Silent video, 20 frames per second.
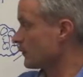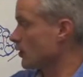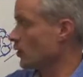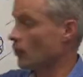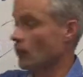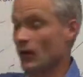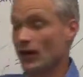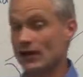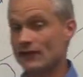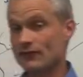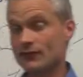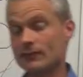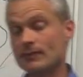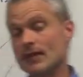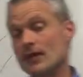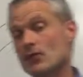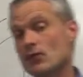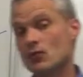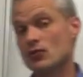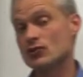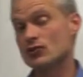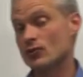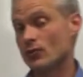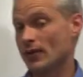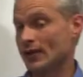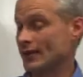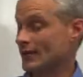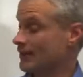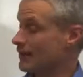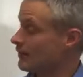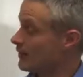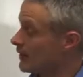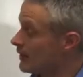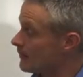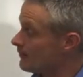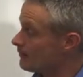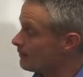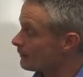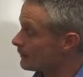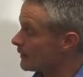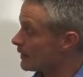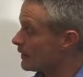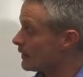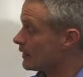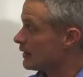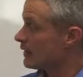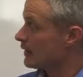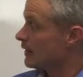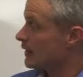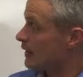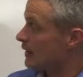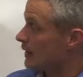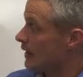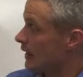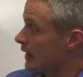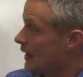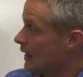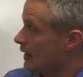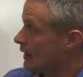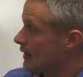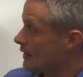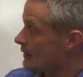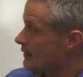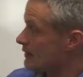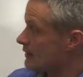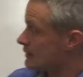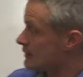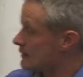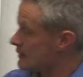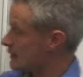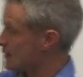away from that waterway they are. And